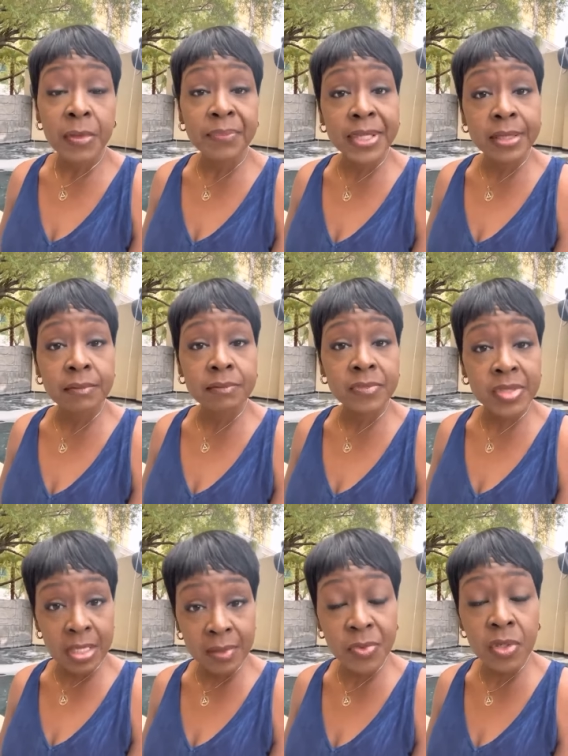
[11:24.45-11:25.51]
But
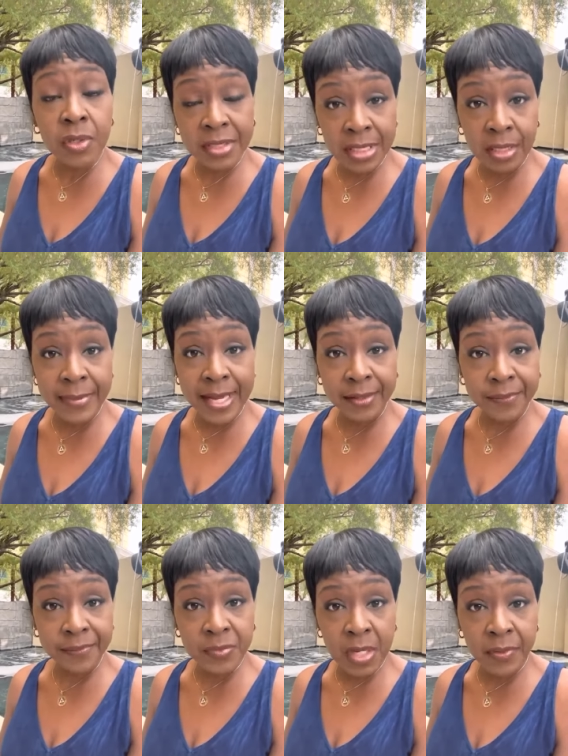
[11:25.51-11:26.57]
tell him you're going to think about
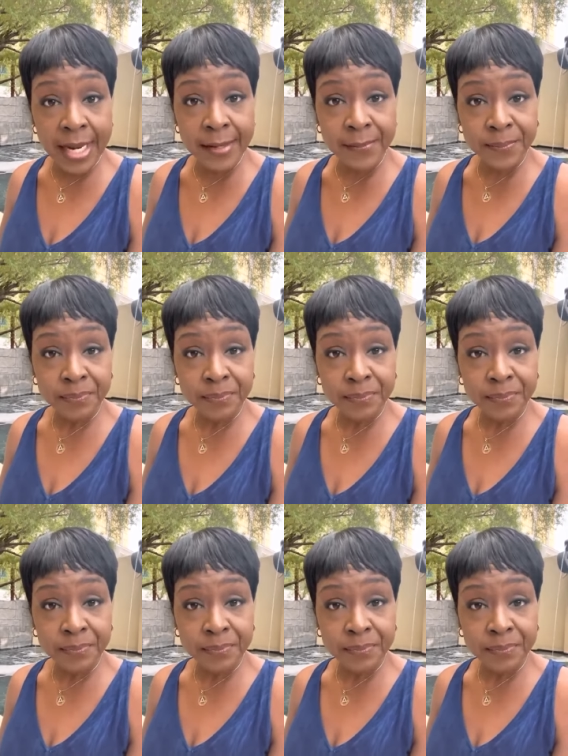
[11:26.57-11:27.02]
it, all right?